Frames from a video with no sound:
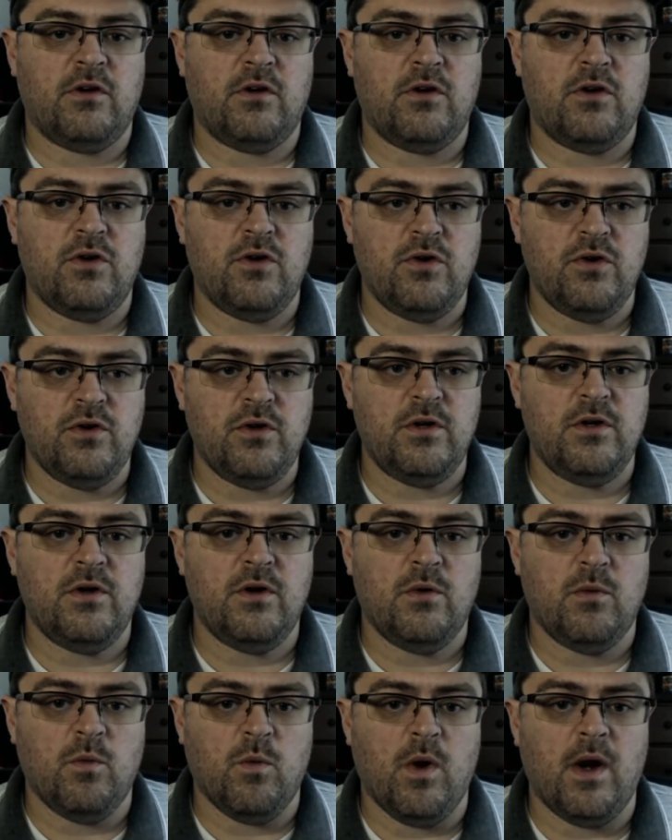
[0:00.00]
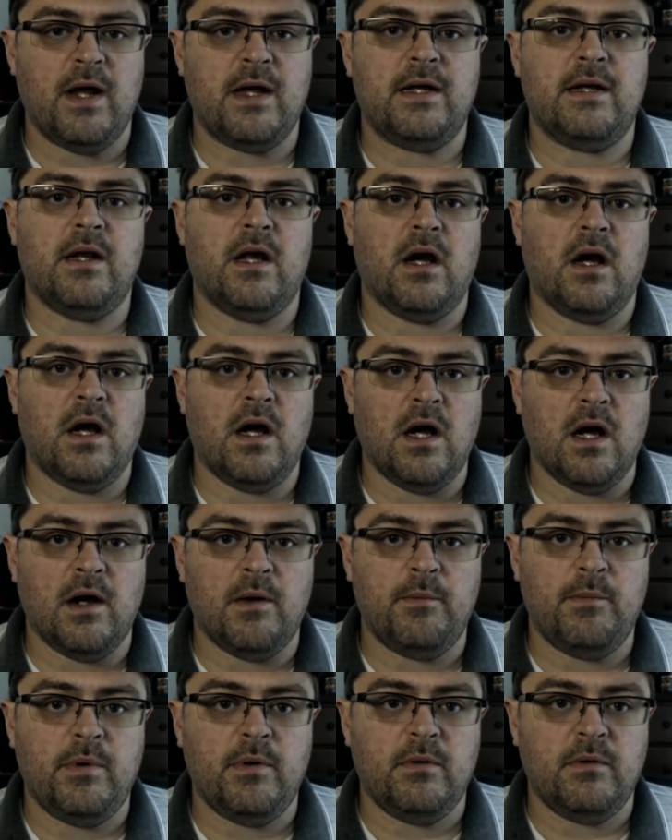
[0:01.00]
could wind
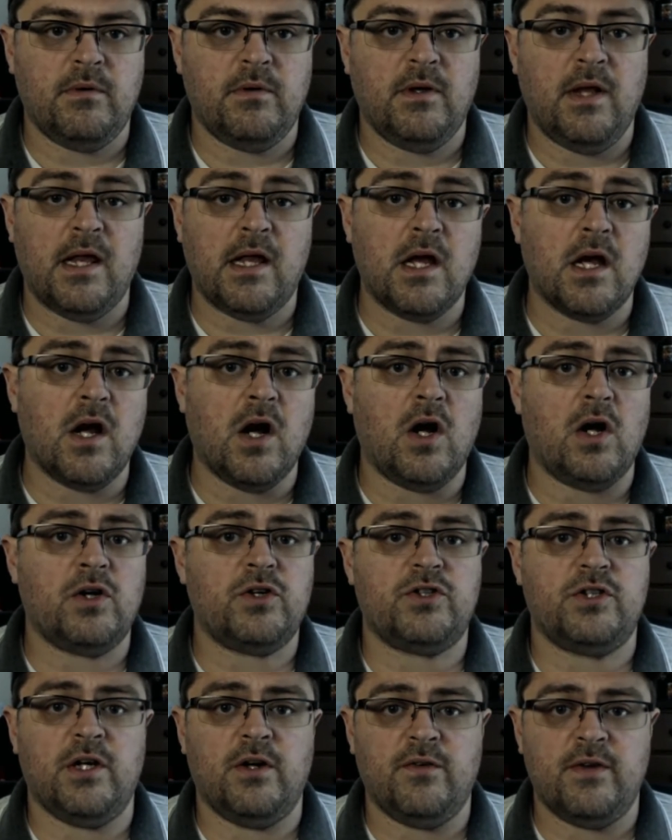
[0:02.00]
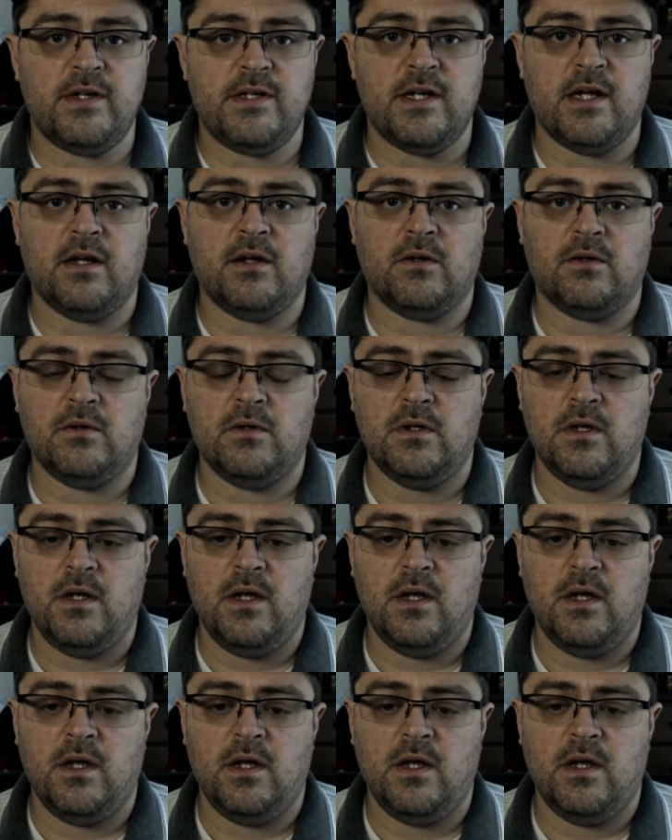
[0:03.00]
up, like a cautionary tale,